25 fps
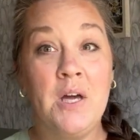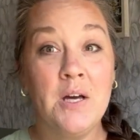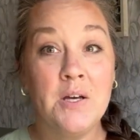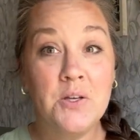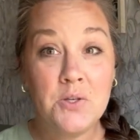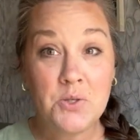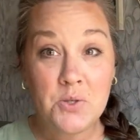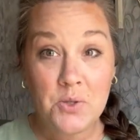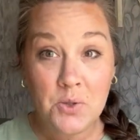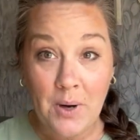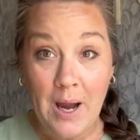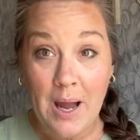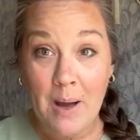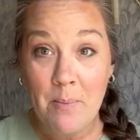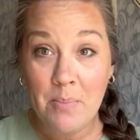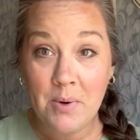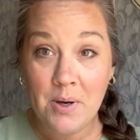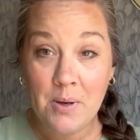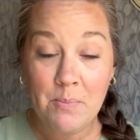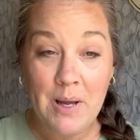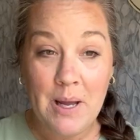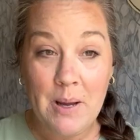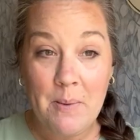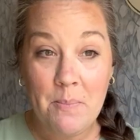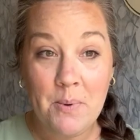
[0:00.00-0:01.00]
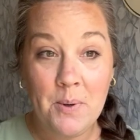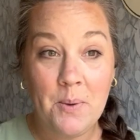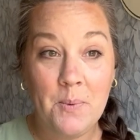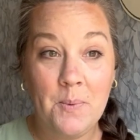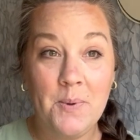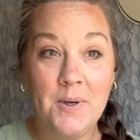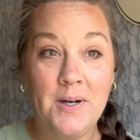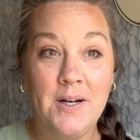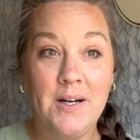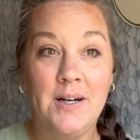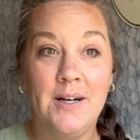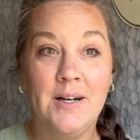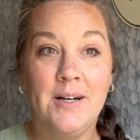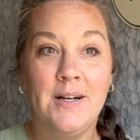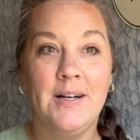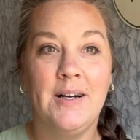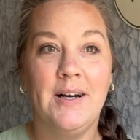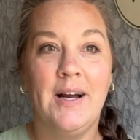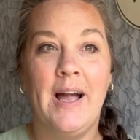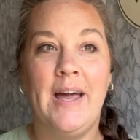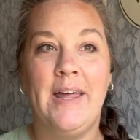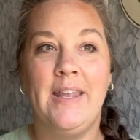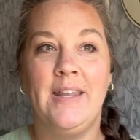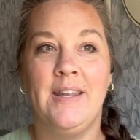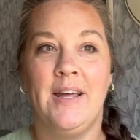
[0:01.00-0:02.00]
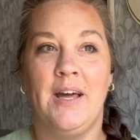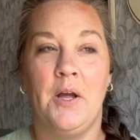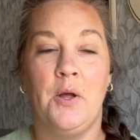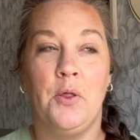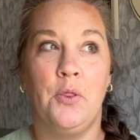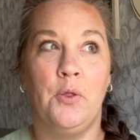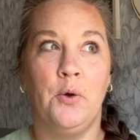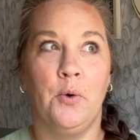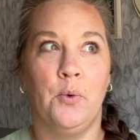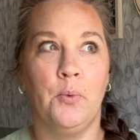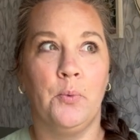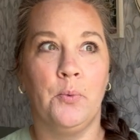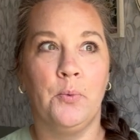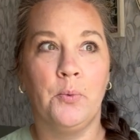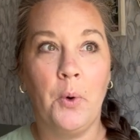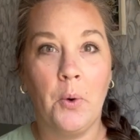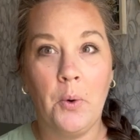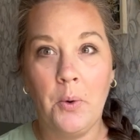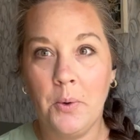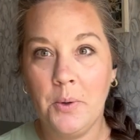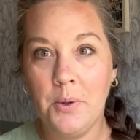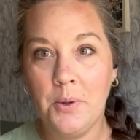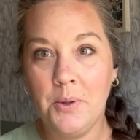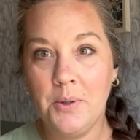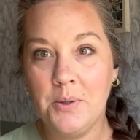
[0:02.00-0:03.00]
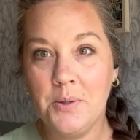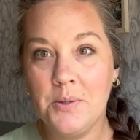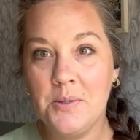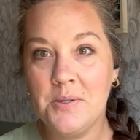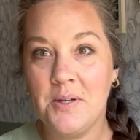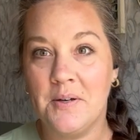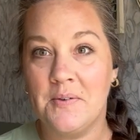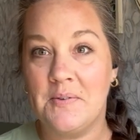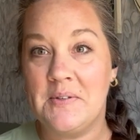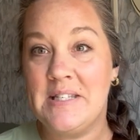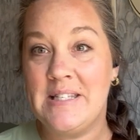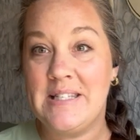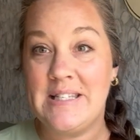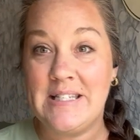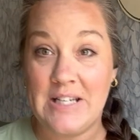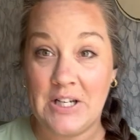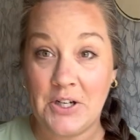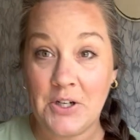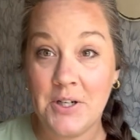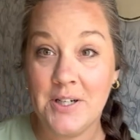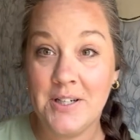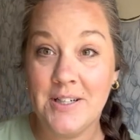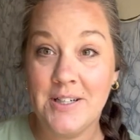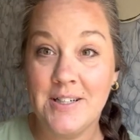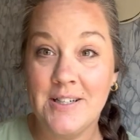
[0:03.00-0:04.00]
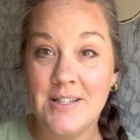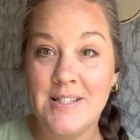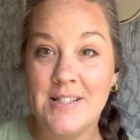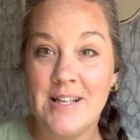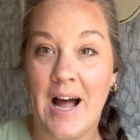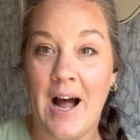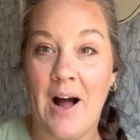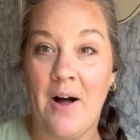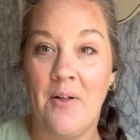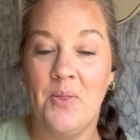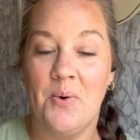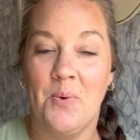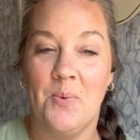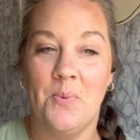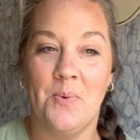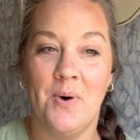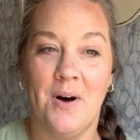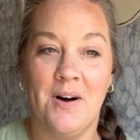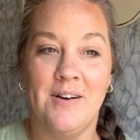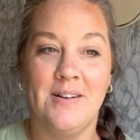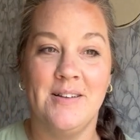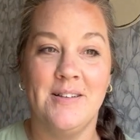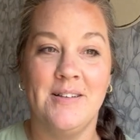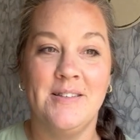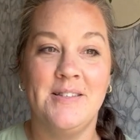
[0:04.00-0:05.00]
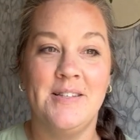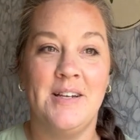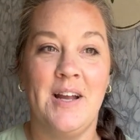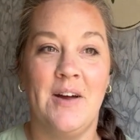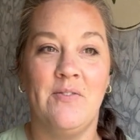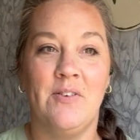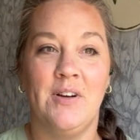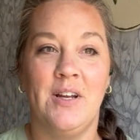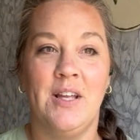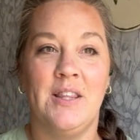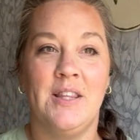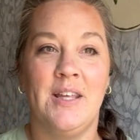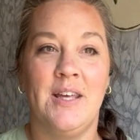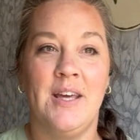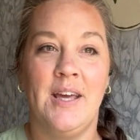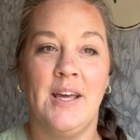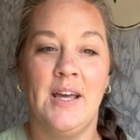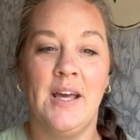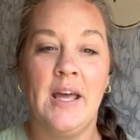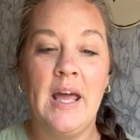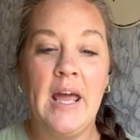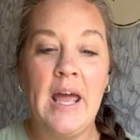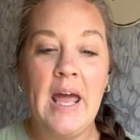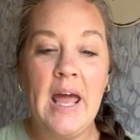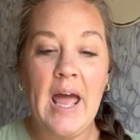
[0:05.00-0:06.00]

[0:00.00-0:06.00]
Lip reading: scrapbook paper were, and like the rolls of stickers on the walls and everything.